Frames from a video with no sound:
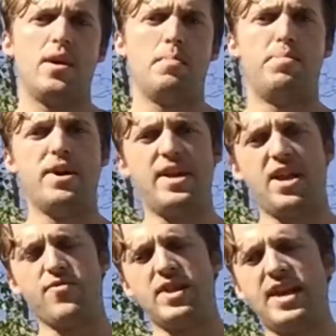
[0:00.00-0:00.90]
But
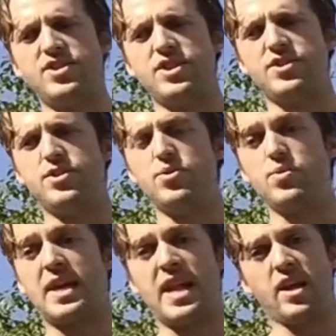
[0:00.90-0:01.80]
in relation to
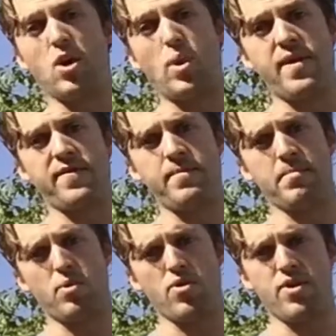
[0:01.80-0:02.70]
getting away from the
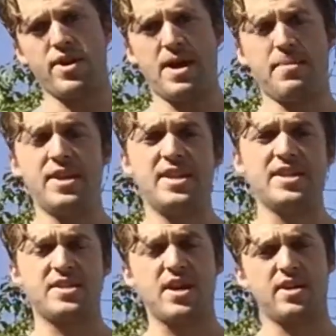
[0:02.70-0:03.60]
board, I'm going to
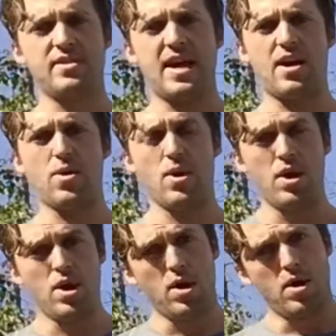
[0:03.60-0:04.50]
discuss how
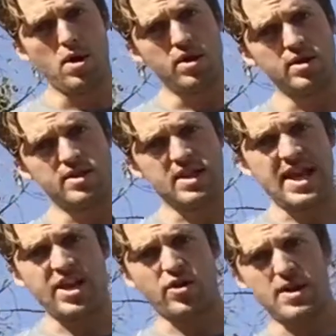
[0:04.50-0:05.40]

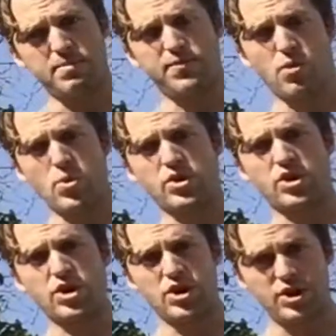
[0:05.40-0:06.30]
sliding your hips forward
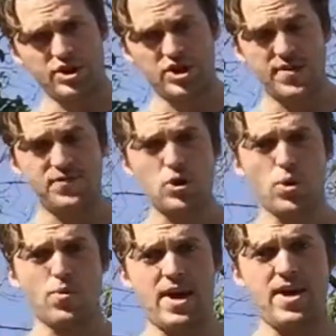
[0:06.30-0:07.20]
could shift you
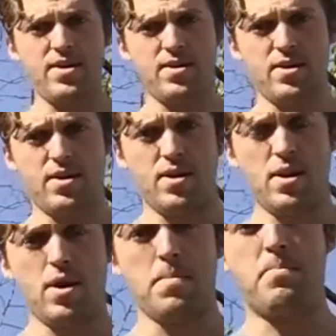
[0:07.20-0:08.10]
away,
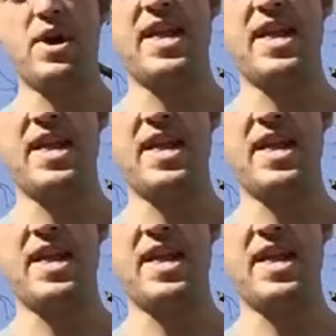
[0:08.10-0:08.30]
but